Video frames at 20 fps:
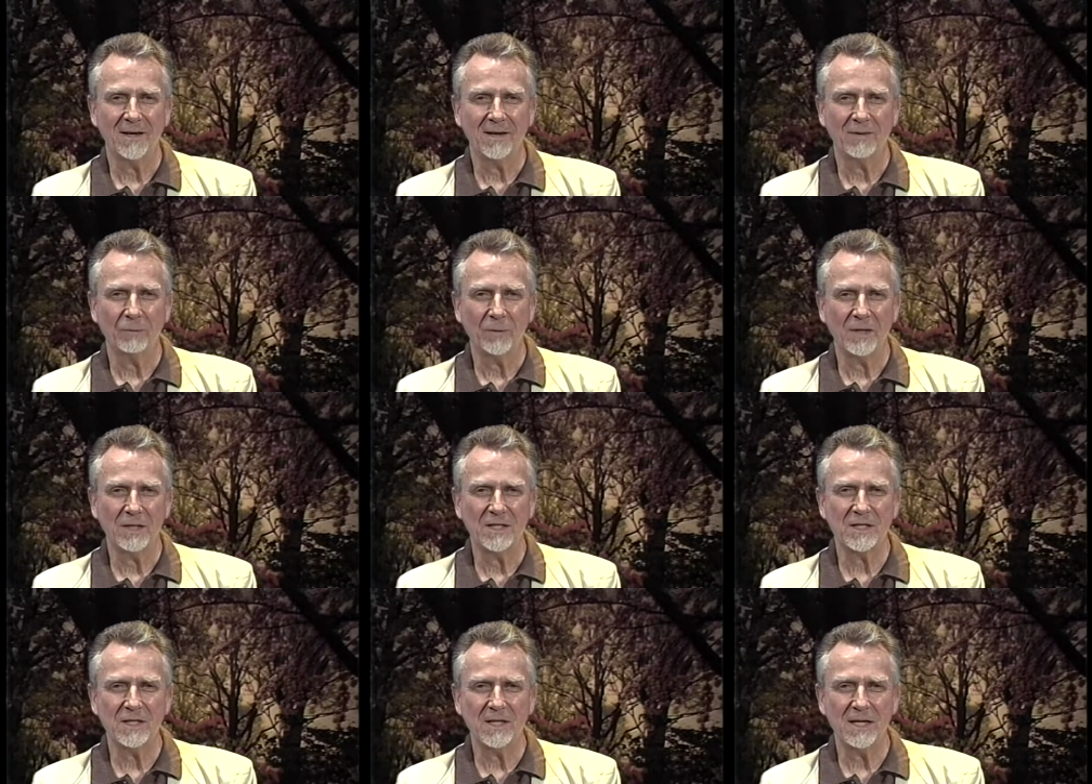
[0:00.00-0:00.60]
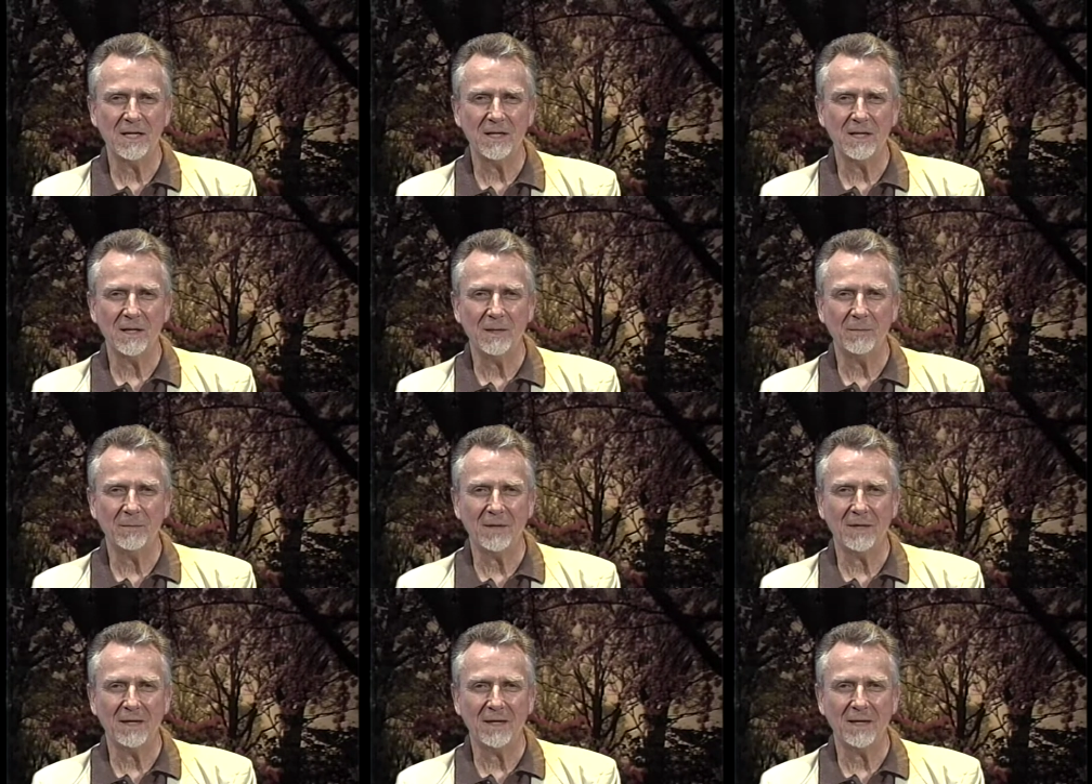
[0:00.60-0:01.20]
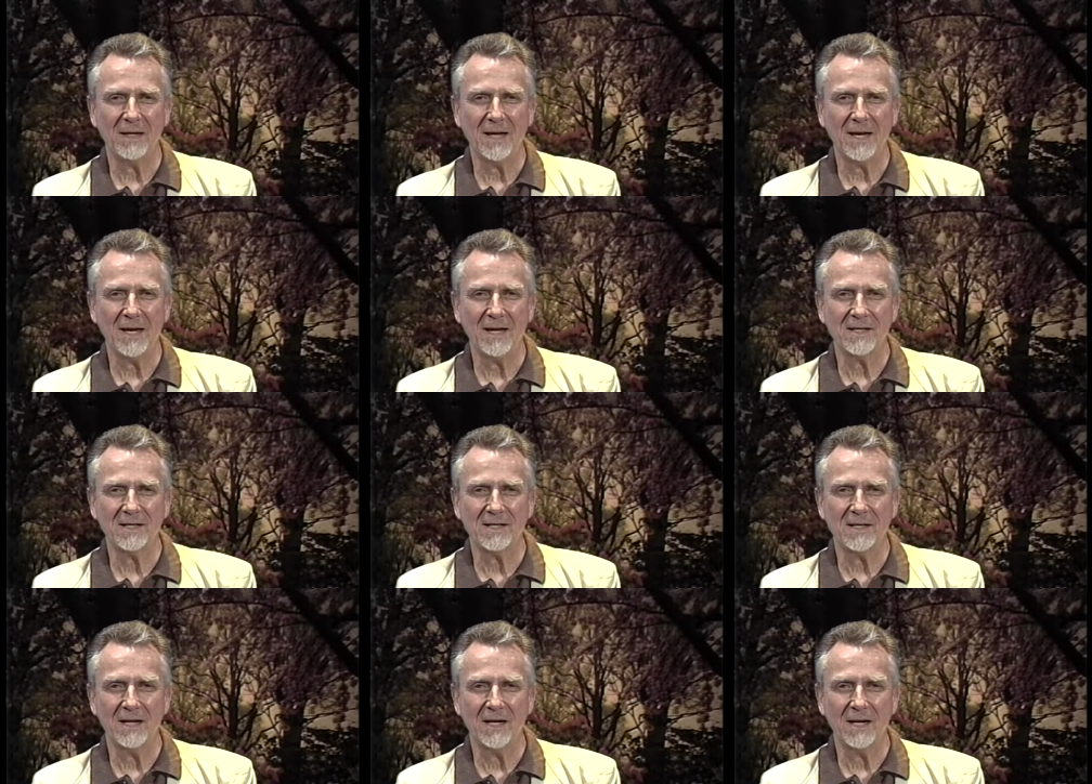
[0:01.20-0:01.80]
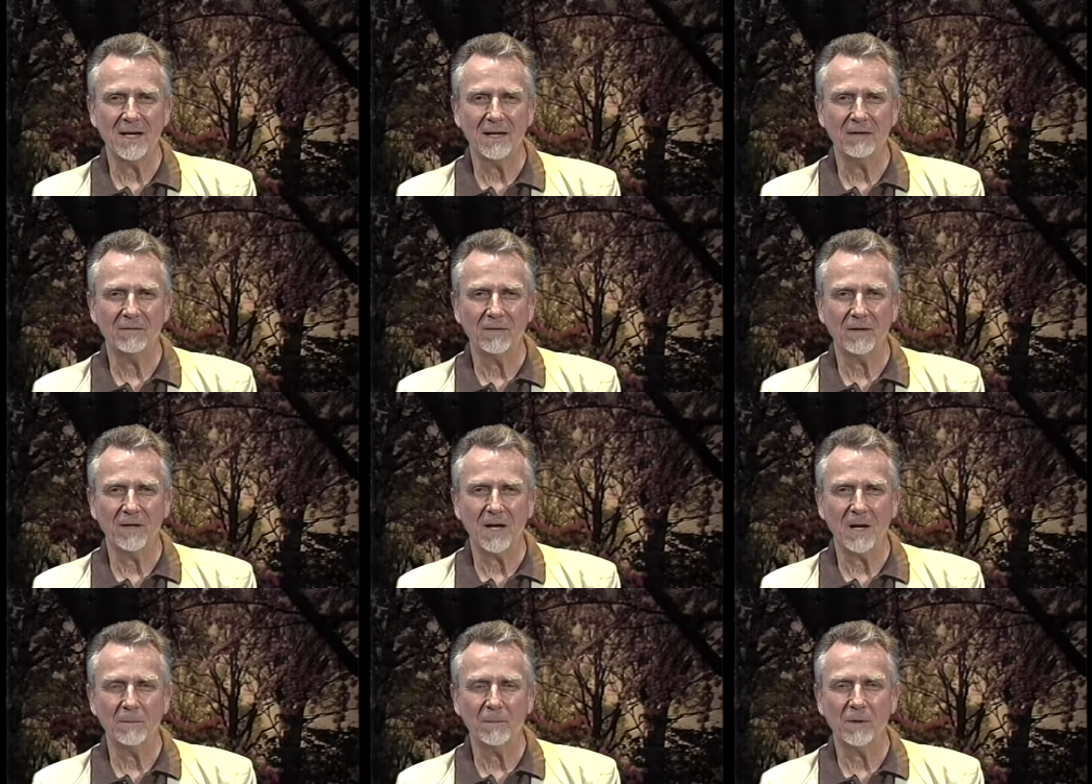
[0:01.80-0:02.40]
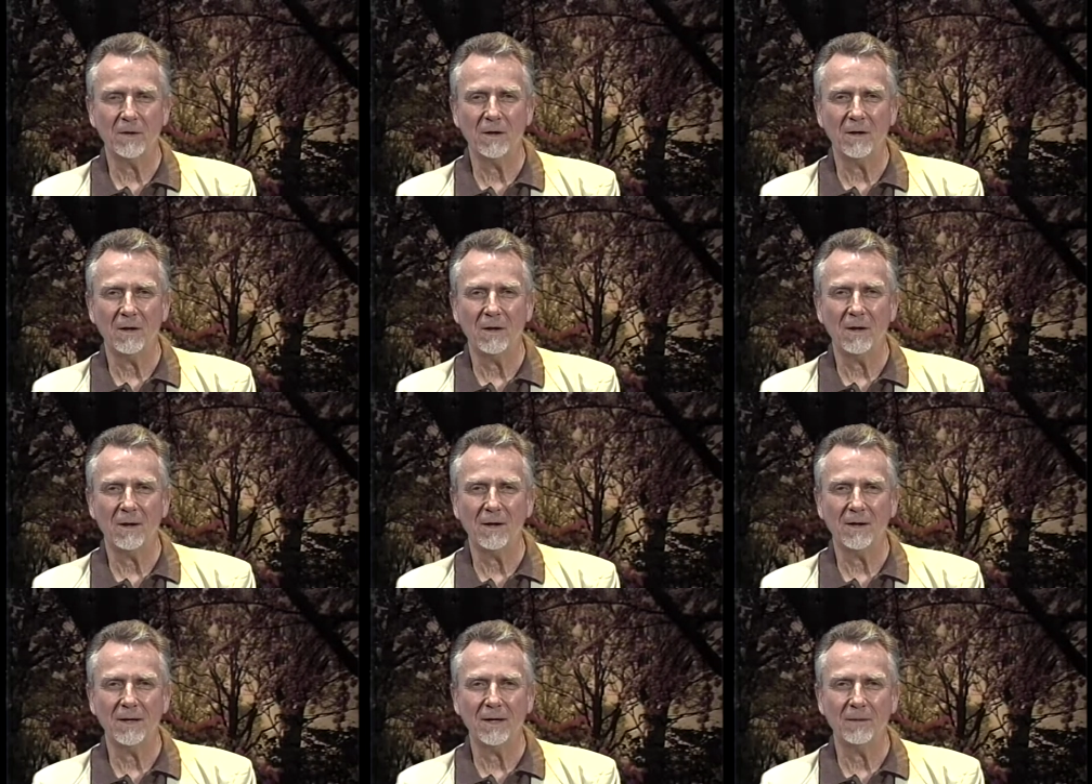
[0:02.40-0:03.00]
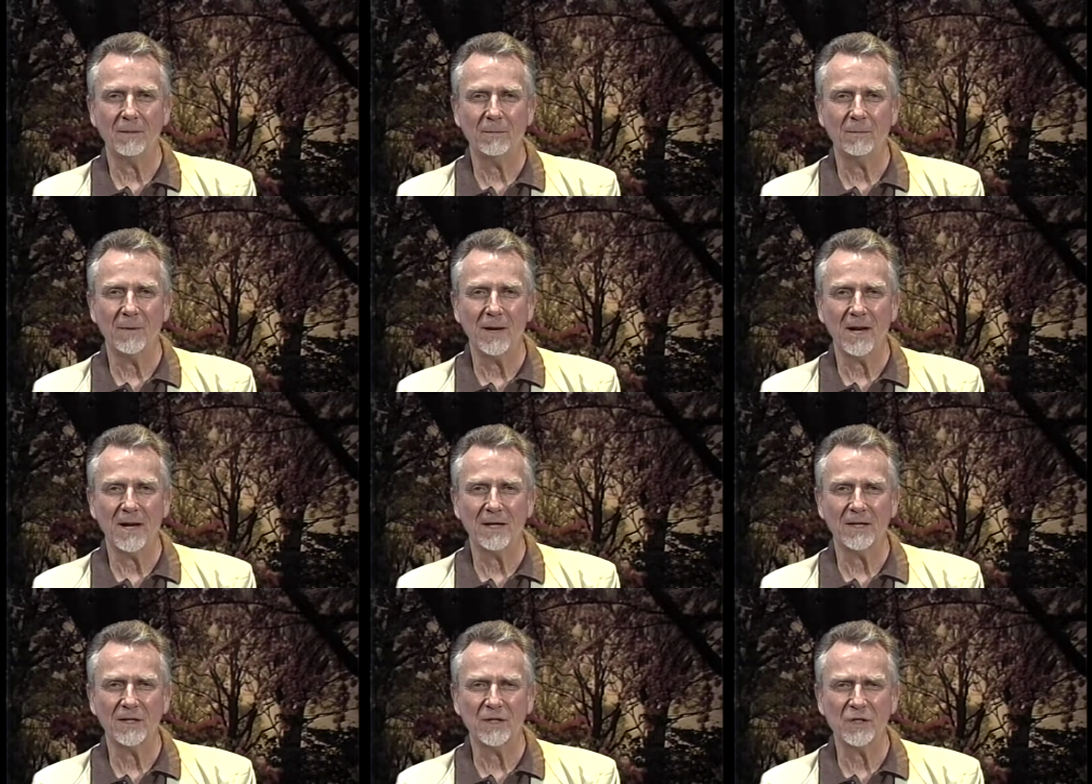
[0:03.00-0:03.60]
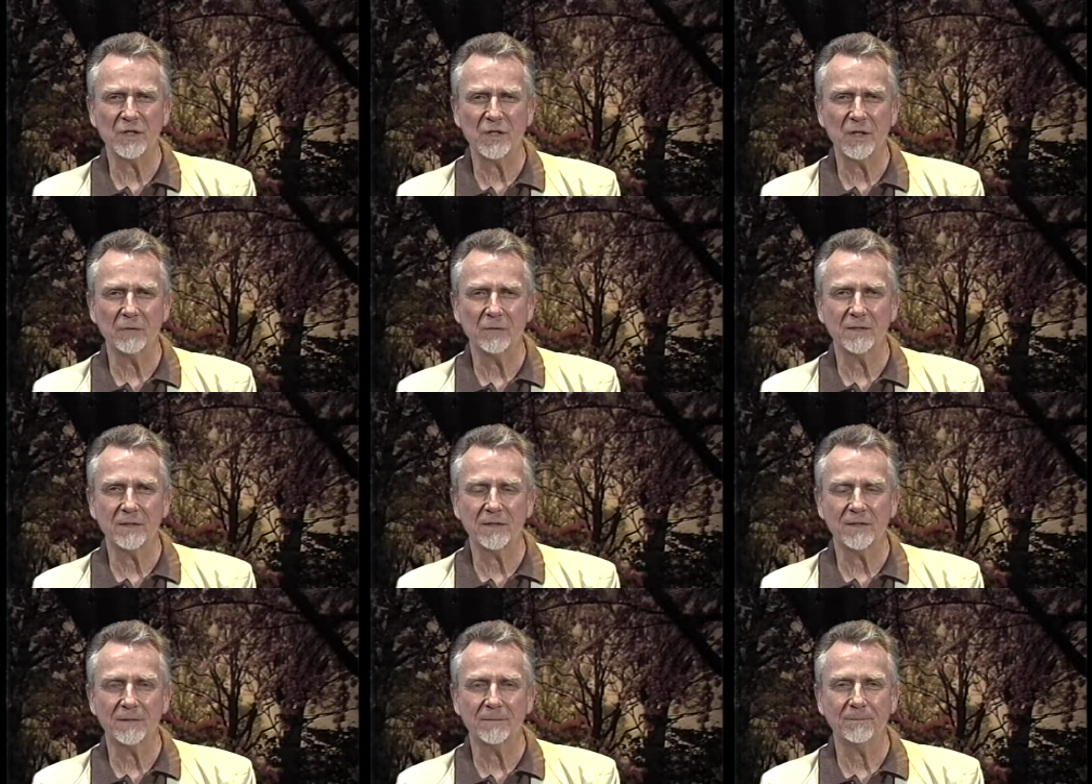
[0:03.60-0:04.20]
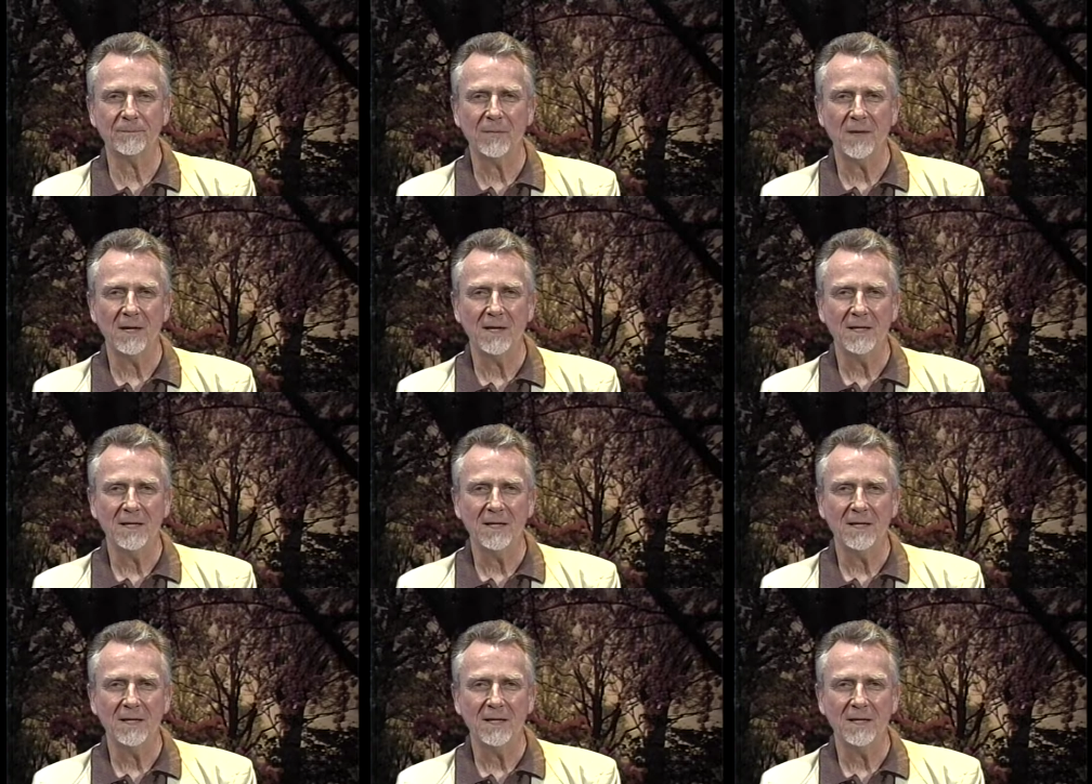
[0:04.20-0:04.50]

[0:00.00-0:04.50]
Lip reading: we see them in the last kind of an epilogue back in Silverton.